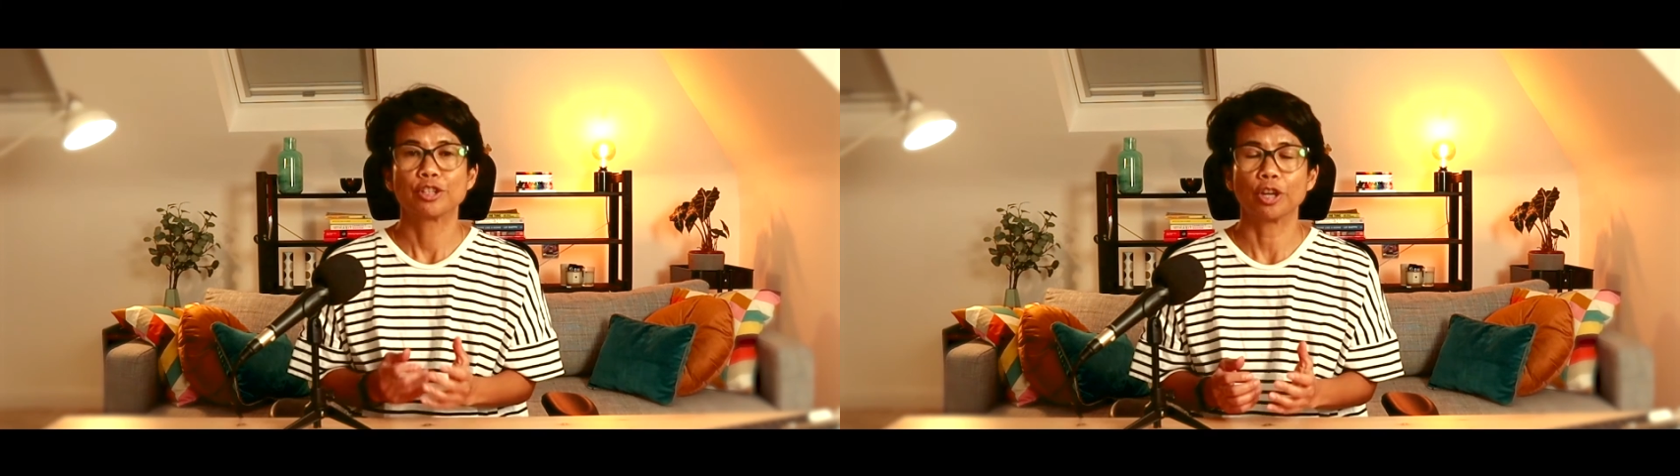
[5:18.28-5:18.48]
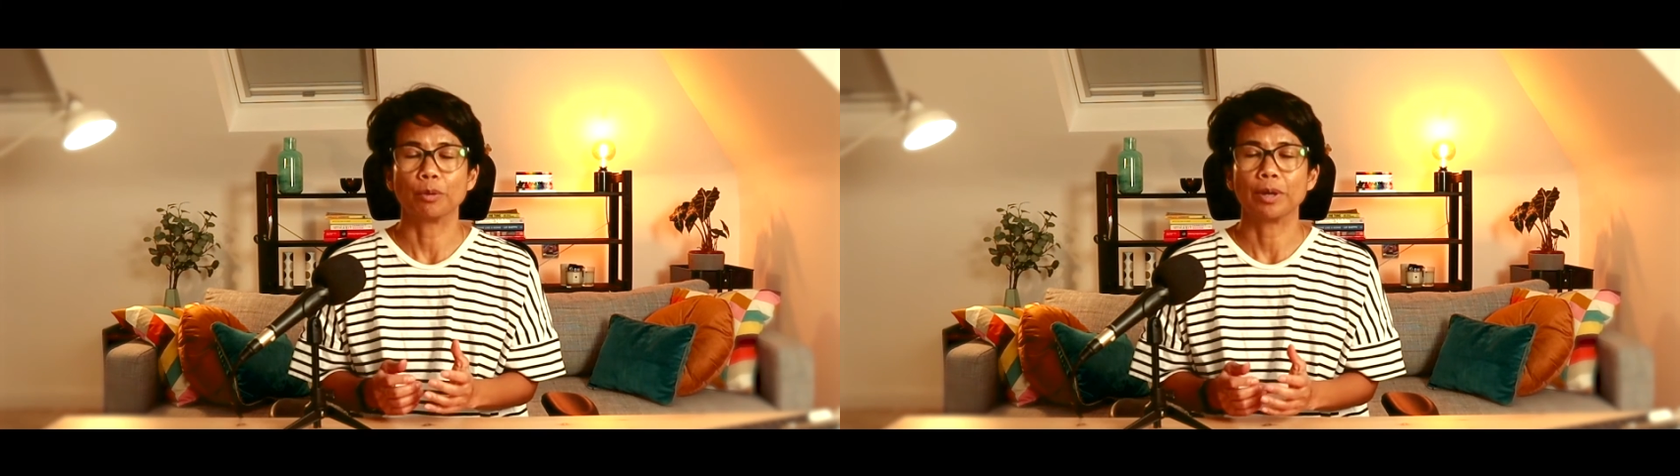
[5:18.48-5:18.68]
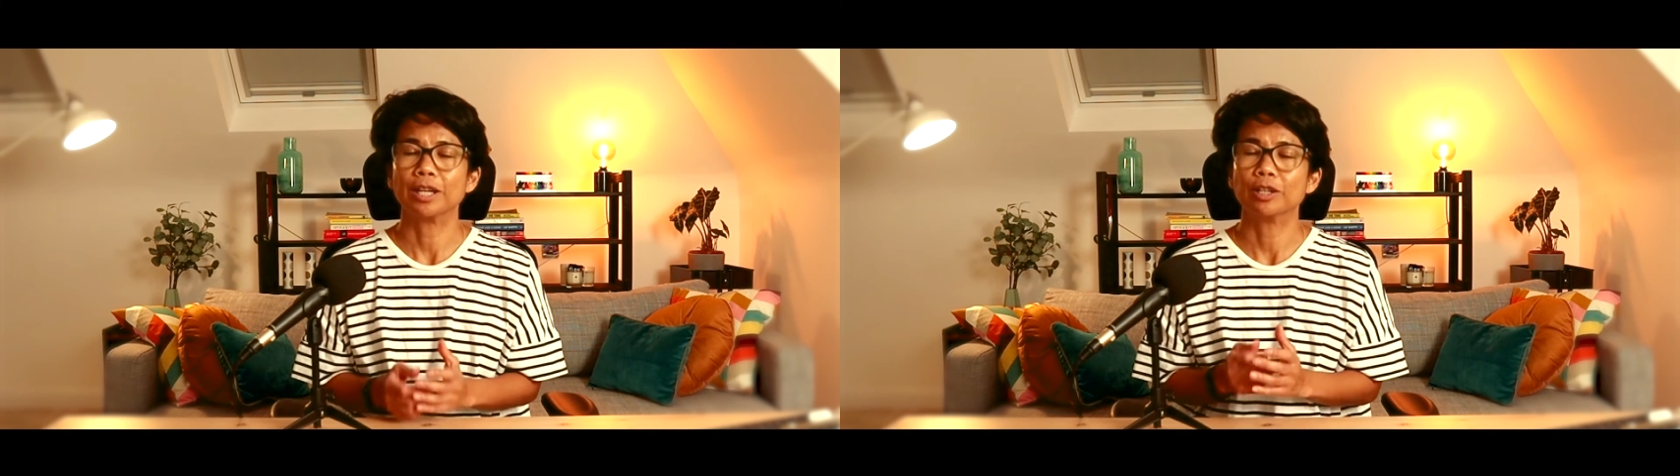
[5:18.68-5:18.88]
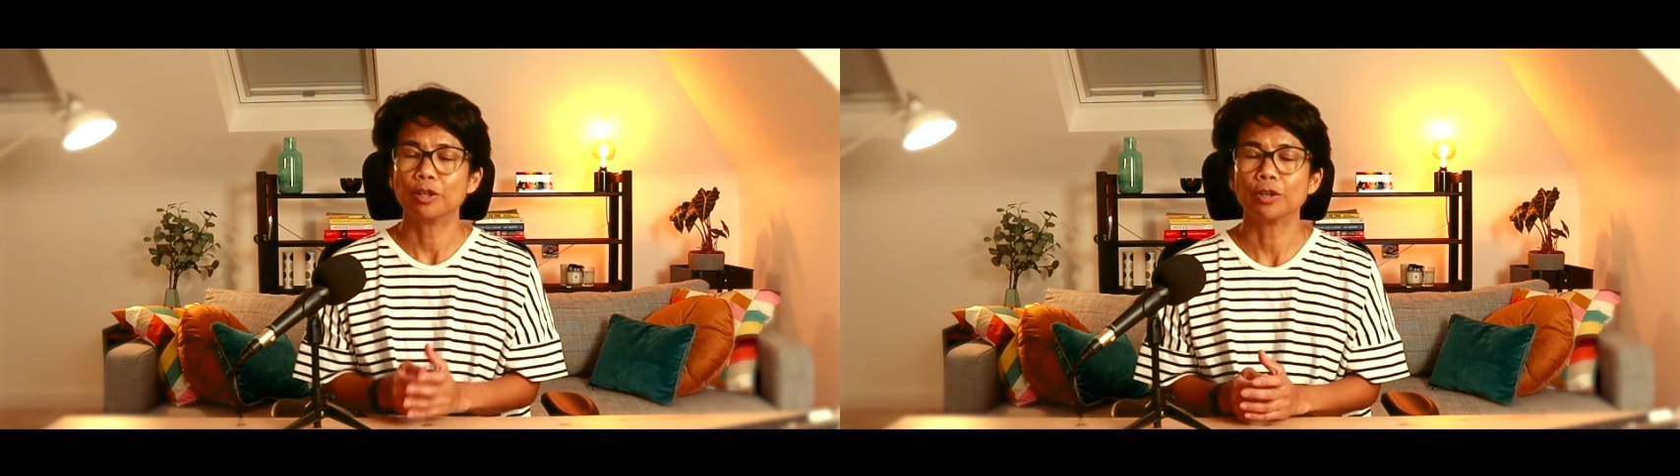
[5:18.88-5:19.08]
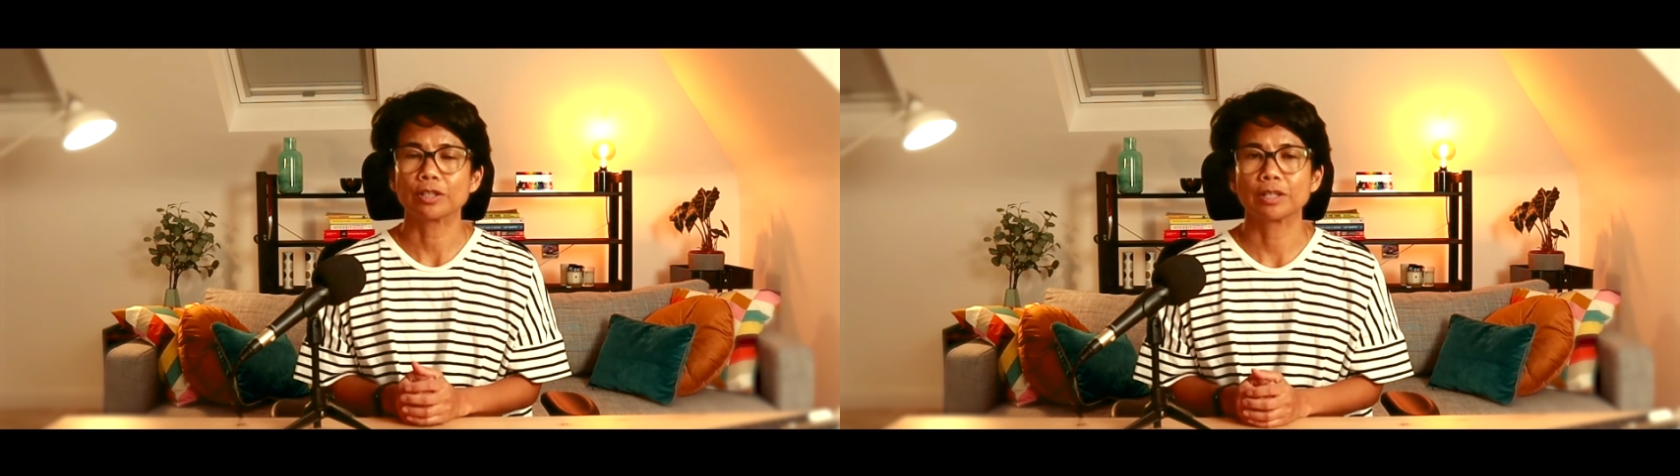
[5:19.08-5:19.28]
So it
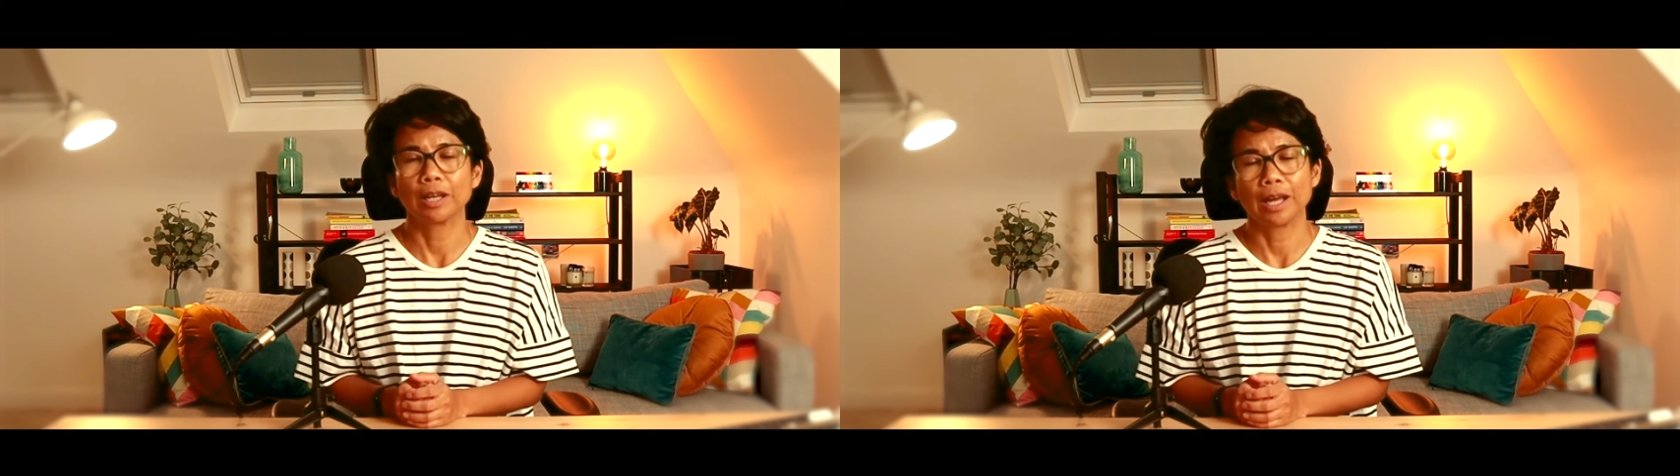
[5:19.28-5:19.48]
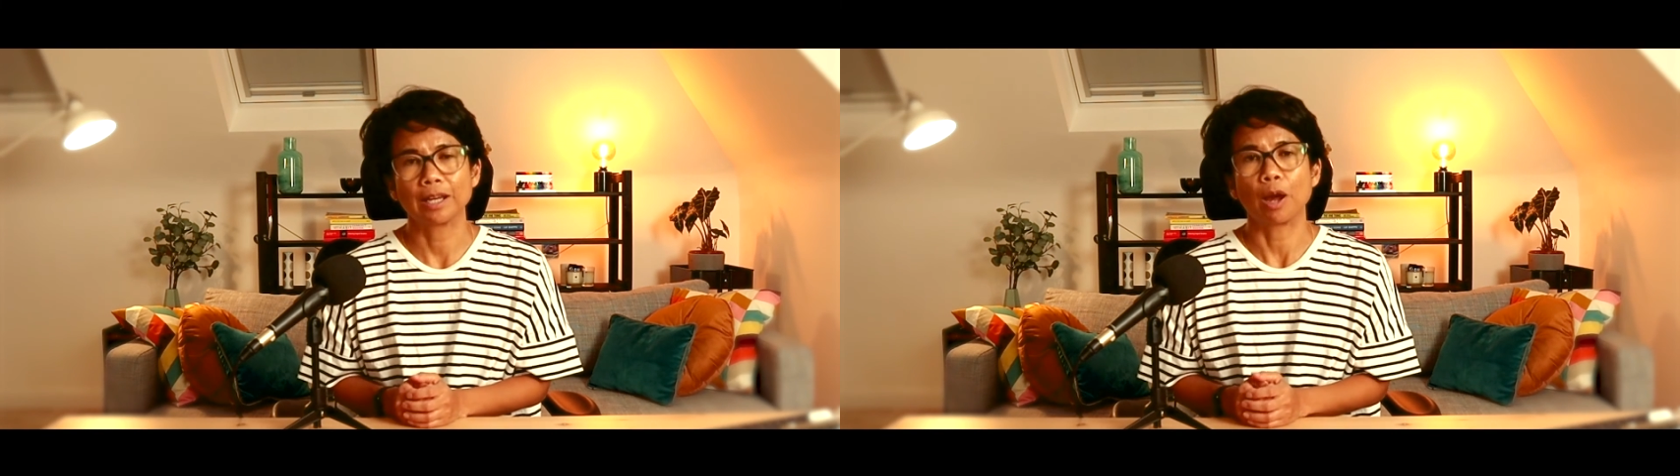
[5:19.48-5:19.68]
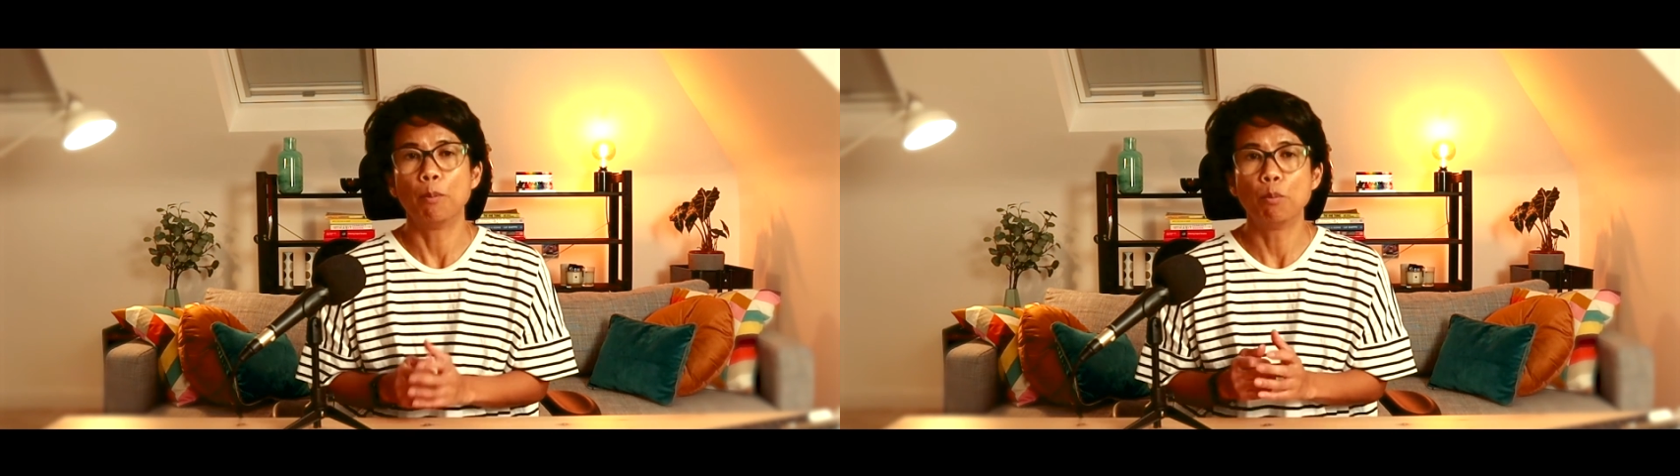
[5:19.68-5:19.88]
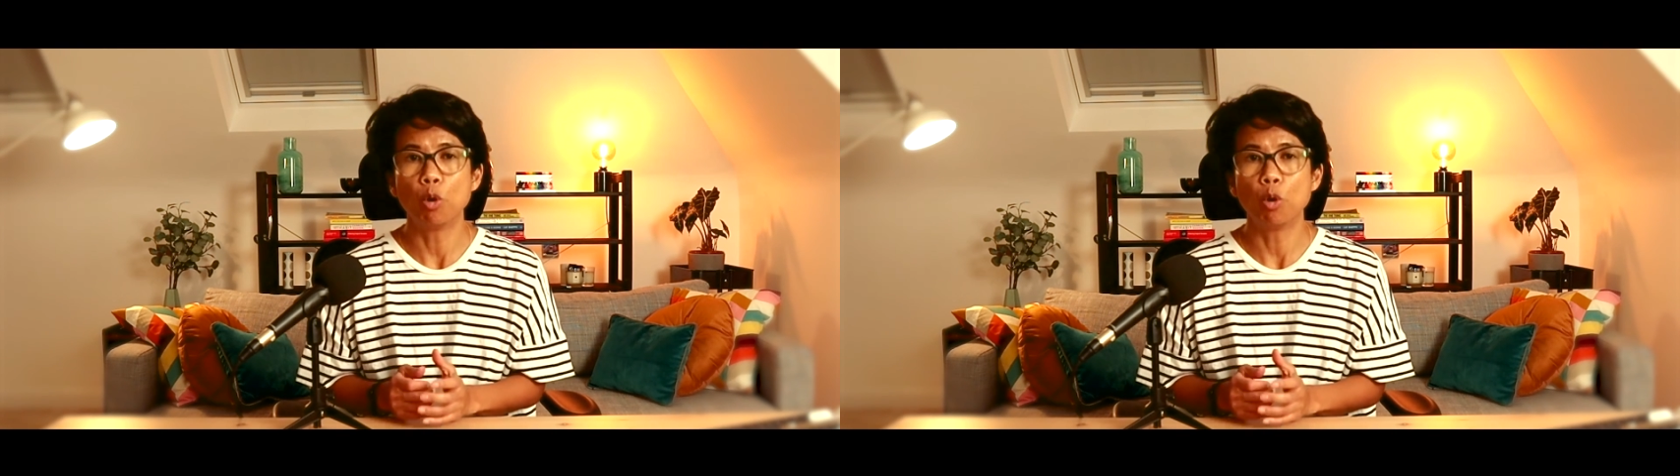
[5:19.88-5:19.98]
looks like